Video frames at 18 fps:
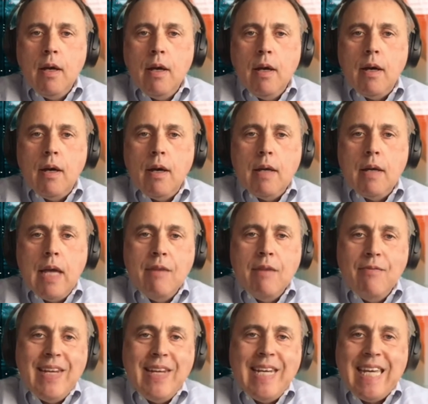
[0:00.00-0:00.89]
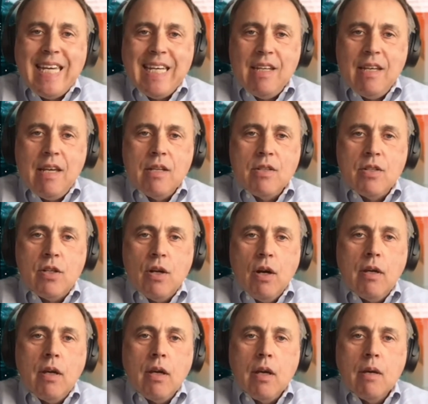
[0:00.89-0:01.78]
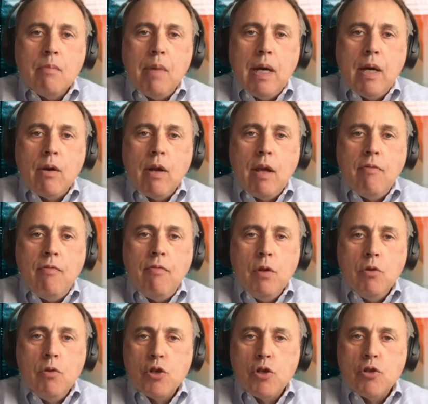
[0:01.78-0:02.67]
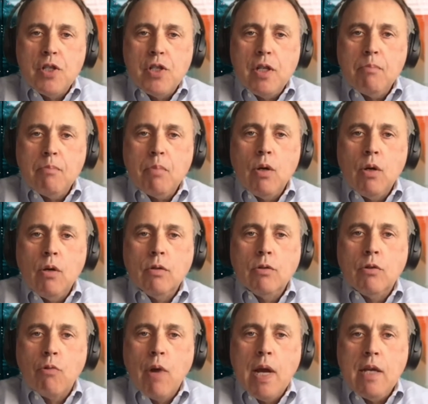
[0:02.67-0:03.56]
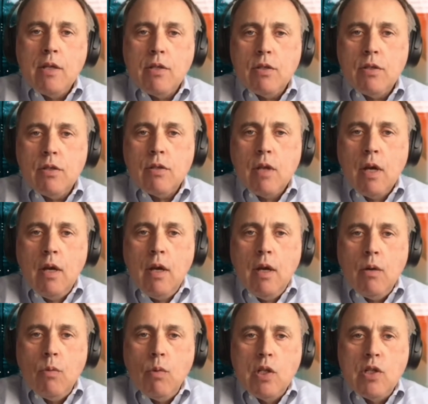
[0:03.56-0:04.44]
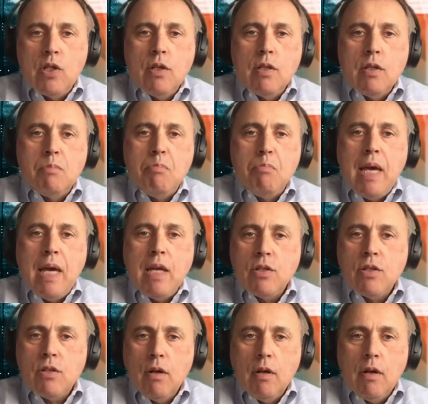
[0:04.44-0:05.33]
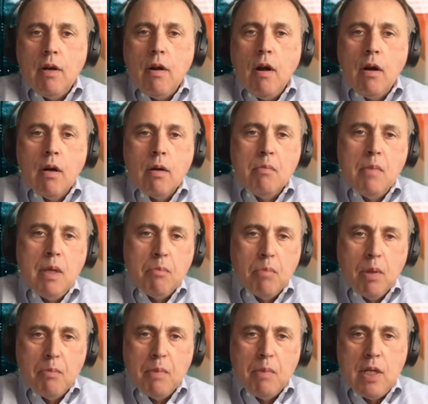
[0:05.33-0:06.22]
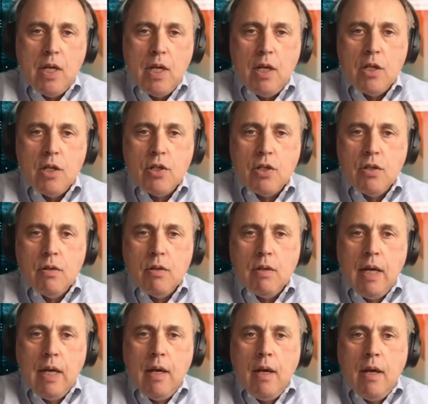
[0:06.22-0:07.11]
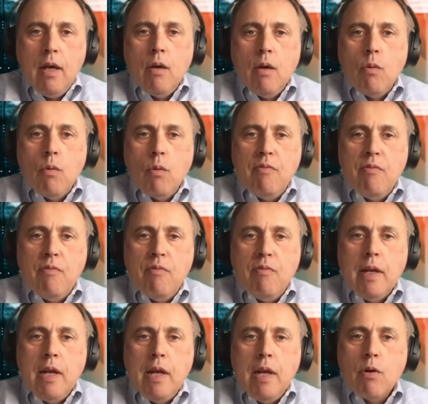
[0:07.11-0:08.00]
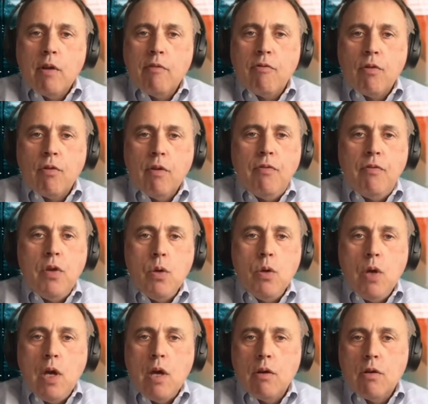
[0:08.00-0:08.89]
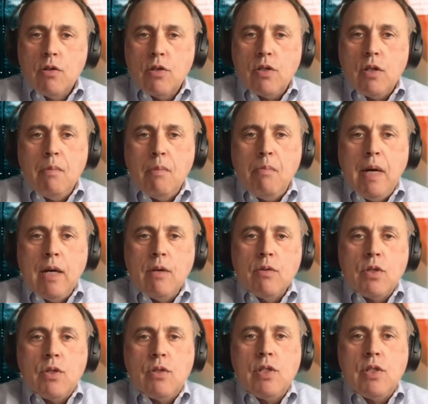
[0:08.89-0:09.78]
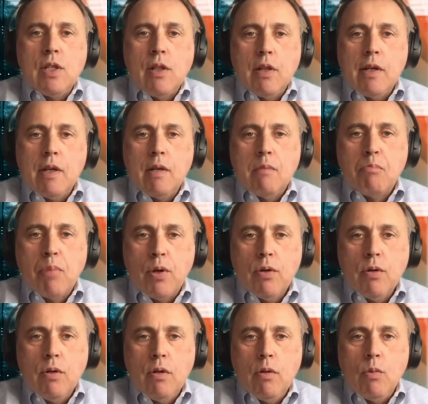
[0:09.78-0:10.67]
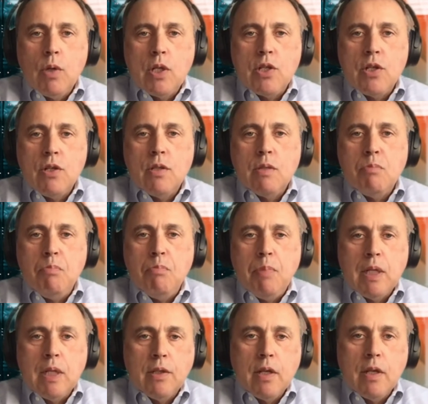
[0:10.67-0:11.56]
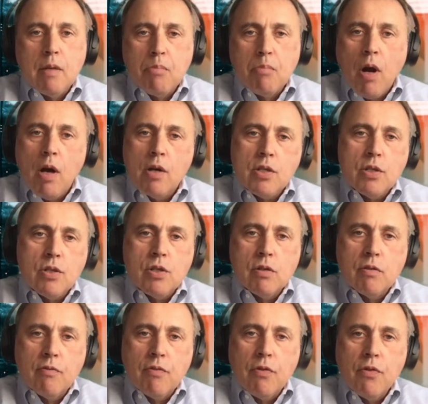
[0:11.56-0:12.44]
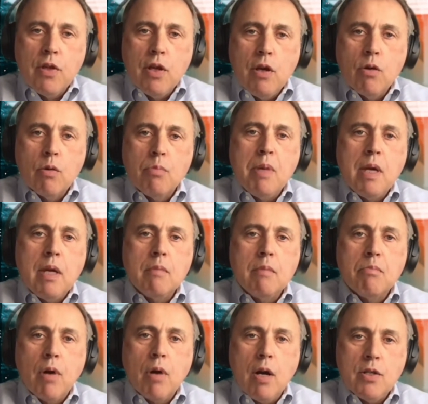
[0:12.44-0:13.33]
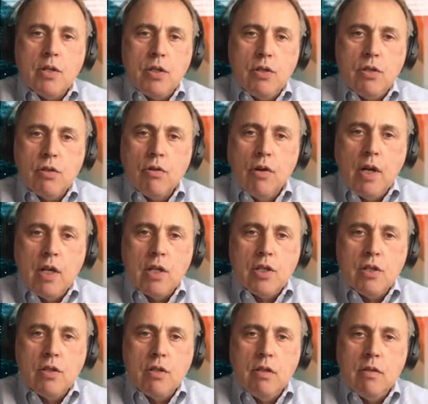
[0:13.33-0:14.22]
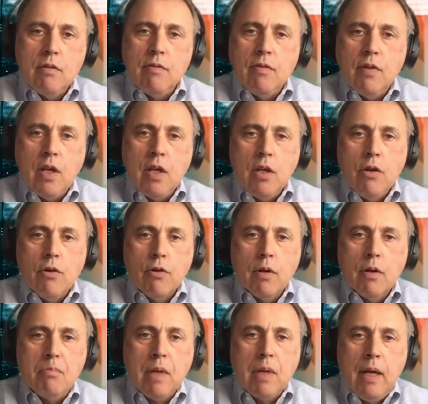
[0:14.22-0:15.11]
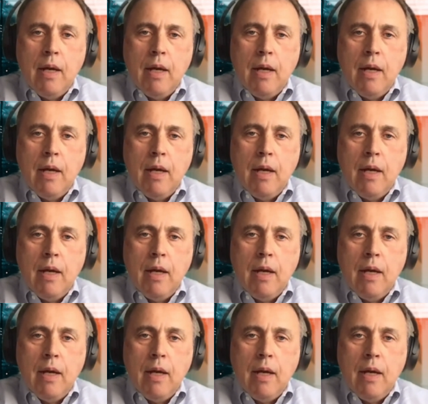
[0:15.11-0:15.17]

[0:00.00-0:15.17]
NVIDIA is talking about a future chip called Grace, which is based on an ARM implementation. We've been hearing for a few years about Silicon Pearl, which is building a processor for the European Processor Initiative in Europe.